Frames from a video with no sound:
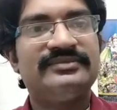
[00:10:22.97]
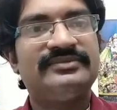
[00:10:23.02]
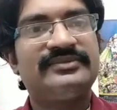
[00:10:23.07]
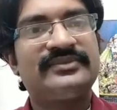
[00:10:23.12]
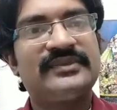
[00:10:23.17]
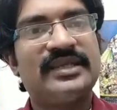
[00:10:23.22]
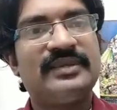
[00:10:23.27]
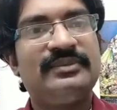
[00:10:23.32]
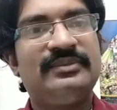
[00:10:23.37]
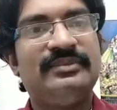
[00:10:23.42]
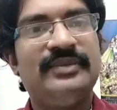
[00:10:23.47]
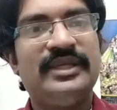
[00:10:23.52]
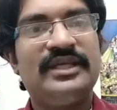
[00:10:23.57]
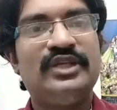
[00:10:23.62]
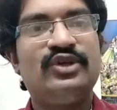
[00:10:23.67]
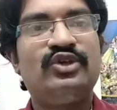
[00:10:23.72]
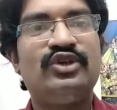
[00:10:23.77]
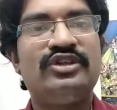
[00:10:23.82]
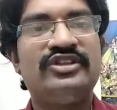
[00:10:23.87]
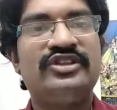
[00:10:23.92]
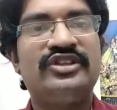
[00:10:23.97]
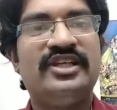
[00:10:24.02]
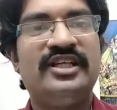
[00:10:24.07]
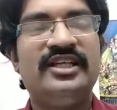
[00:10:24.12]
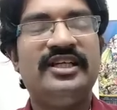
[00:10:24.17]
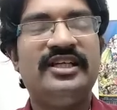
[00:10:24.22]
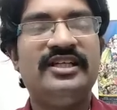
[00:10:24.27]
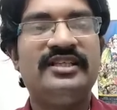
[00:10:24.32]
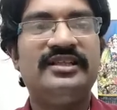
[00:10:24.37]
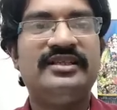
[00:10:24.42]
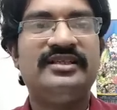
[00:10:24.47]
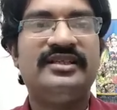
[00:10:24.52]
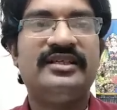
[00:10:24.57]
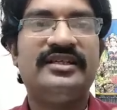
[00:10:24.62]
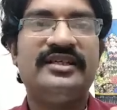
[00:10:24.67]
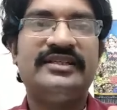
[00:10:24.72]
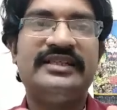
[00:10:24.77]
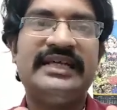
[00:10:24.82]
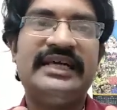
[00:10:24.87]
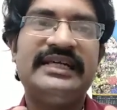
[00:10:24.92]
meticulous cleaning,
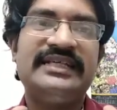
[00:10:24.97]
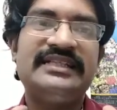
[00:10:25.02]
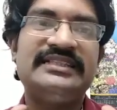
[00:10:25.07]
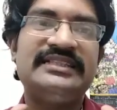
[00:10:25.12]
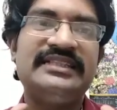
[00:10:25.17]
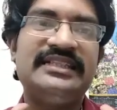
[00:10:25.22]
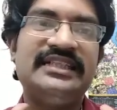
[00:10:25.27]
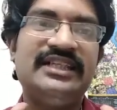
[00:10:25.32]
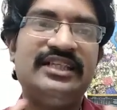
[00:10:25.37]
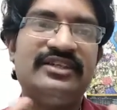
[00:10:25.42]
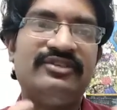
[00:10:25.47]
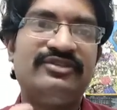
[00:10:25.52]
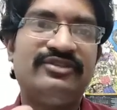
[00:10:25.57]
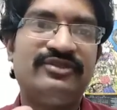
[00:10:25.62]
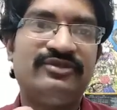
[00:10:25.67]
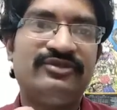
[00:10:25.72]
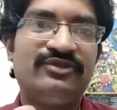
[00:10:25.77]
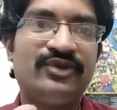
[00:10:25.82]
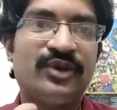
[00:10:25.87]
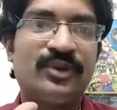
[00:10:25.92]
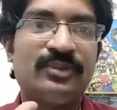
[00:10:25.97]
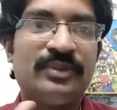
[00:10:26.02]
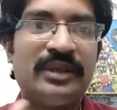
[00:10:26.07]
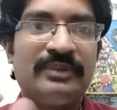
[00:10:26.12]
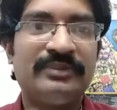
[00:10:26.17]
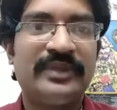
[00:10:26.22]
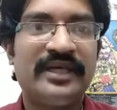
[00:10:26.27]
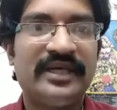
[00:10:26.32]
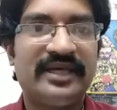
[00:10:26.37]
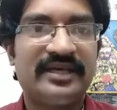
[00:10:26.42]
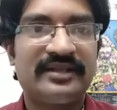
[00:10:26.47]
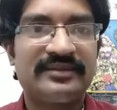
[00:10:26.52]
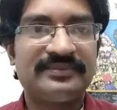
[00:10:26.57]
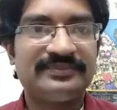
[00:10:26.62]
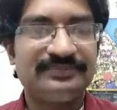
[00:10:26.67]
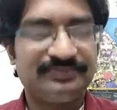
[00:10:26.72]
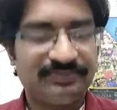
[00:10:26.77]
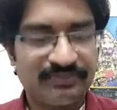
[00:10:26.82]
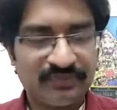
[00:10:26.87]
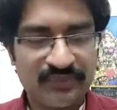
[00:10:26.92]
that is enough for bum care.
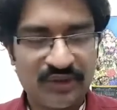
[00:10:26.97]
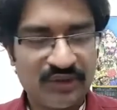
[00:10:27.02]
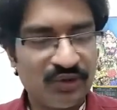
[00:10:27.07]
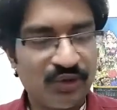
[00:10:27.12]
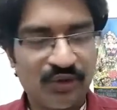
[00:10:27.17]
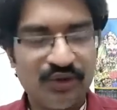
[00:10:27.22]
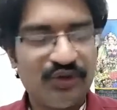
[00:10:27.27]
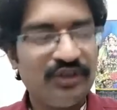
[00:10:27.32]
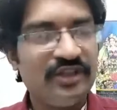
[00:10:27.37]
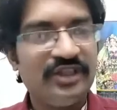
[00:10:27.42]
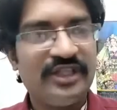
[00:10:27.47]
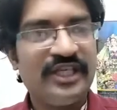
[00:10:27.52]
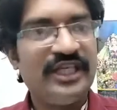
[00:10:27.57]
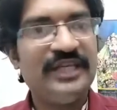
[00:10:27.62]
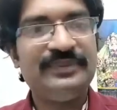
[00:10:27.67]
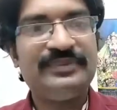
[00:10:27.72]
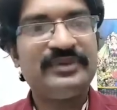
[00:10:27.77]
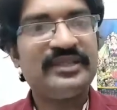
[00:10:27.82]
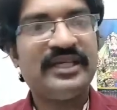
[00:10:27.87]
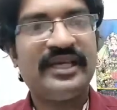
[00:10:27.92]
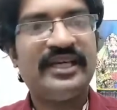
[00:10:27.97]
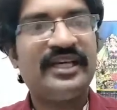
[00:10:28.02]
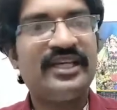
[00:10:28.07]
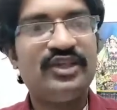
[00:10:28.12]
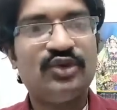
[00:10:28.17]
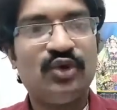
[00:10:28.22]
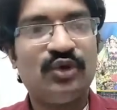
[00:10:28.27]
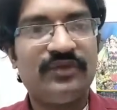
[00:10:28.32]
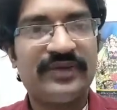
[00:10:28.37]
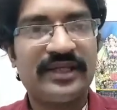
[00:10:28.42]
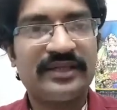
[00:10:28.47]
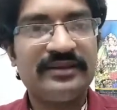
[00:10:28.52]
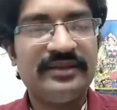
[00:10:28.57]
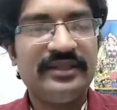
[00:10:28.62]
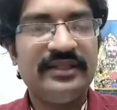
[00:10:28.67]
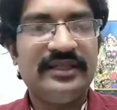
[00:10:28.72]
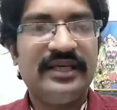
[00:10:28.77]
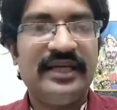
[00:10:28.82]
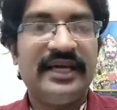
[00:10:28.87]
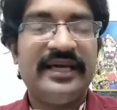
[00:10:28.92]
So hips care is over.
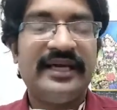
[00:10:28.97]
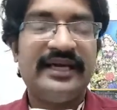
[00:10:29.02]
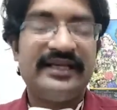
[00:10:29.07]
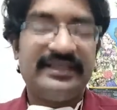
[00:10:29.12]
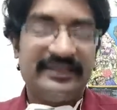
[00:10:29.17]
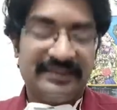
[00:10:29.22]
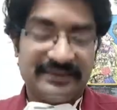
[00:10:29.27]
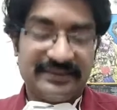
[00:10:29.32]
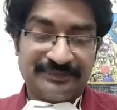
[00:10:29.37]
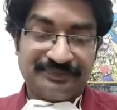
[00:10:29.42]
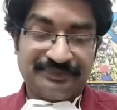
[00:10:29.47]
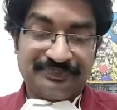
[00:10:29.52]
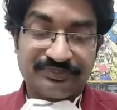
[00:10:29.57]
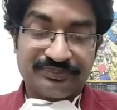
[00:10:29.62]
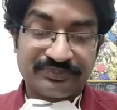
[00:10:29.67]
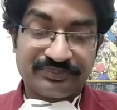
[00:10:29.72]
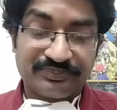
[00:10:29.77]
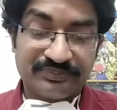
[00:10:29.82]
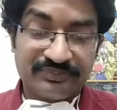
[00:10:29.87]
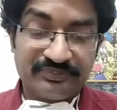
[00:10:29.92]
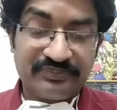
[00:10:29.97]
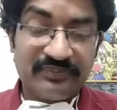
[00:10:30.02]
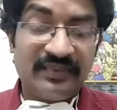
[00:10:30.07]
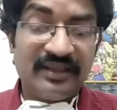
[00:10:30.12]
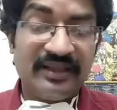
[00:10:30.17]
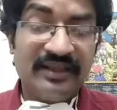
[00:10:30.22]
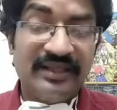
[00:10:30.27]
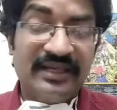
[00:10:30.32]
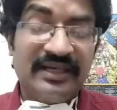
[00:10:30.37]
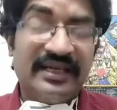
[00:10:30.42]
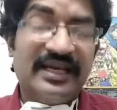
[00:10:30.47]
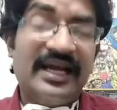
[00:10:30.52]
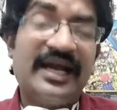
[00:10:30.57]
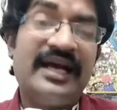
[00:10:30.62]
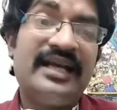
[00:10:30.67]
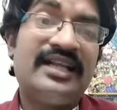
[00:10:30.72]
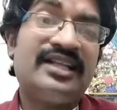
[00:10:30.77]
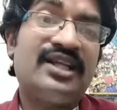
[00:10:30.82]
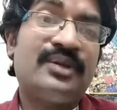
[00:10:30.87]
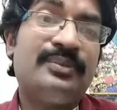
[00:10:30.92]
And
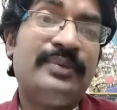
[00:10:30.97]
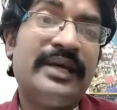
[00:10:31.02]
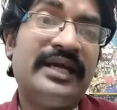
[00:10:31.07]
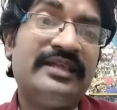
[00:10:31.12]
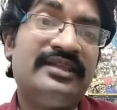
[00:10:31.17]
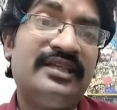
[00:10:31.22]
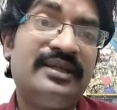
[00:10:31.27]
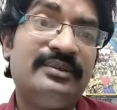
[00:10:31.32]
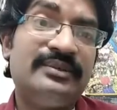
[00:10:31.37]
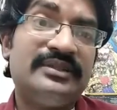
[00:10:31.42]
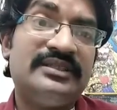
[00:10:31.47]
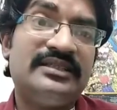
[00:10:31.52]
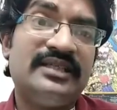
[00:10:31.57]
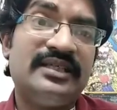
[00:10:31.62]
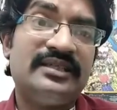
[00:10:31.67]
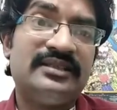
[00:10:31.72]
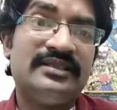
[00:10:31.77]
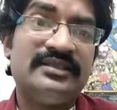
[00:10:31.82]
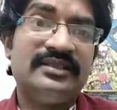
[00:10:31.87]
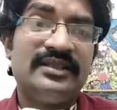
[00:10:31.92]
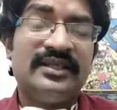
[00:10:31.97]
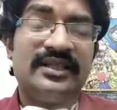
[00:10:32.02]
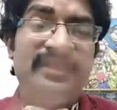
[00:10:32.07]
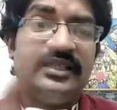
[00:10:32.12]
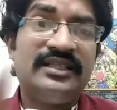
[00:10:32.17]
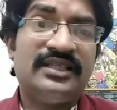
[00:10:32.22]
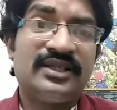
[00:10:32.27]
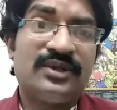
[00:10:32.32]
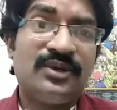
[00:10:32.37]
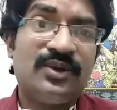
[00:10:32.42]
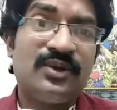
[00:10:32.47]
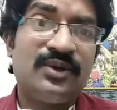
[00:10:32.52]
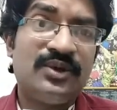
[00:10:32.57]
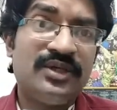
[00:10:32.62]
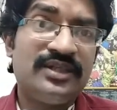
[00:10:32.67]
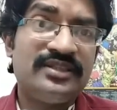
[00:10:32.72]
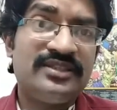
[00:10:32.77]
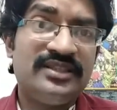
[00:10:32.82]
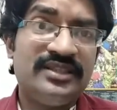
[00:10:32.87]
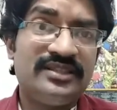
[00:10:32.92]
another bathing mistake in the cold
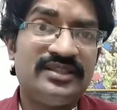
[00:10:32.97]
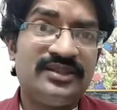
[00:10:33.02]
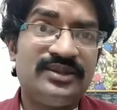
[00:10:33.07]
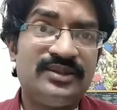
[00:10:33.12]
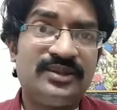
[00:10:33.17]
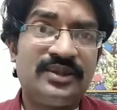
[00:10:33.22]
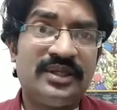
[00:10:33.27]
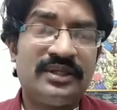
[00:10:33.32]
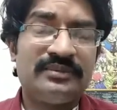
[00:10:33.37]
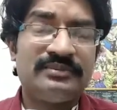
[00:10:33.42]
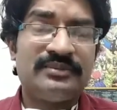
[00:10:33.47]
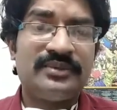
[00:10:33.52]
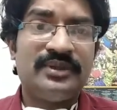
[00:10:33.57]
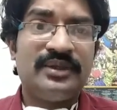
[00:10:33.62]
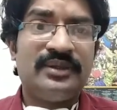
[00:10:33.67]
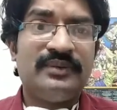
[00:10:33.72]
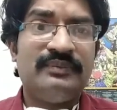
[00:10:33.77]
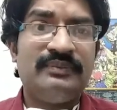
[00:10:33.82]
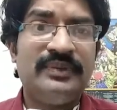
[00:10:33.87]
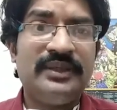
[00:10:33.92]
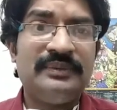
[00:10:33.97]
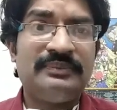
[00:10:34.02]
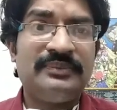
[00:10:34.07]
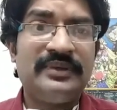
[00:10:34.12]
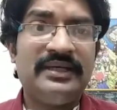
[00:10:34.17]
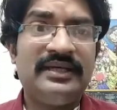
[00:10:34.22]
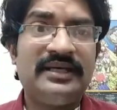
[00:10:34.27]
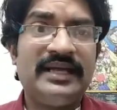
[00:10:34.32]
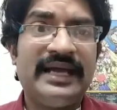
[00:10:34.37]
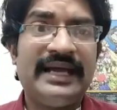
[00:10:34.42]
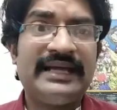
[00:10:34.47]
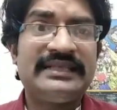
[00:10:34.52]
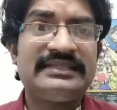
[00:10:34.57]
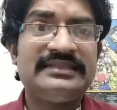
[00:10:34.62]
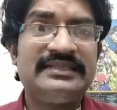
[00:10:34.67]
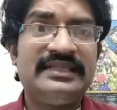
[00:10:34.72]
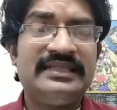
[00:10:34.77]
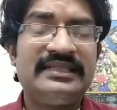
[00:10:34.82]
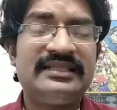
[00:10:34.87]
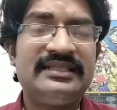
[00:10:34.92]
season to come, people
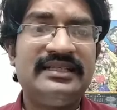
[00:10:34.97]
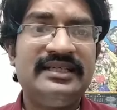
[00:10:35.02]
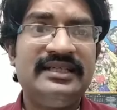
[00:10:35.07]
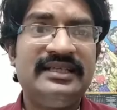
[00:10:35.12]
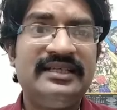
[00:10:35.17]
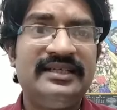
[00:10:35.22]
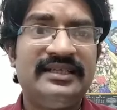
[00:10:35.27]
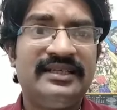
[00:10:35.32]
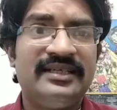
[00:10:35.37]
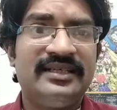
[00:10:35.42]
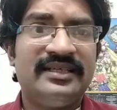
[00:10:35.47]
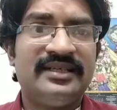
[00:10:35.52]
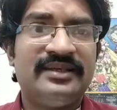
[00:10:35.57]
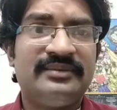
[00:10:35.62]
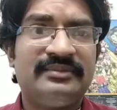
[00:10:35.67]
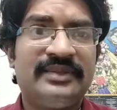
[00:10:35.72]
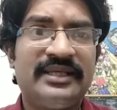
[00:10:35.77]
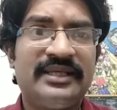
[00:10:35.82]
accidentally might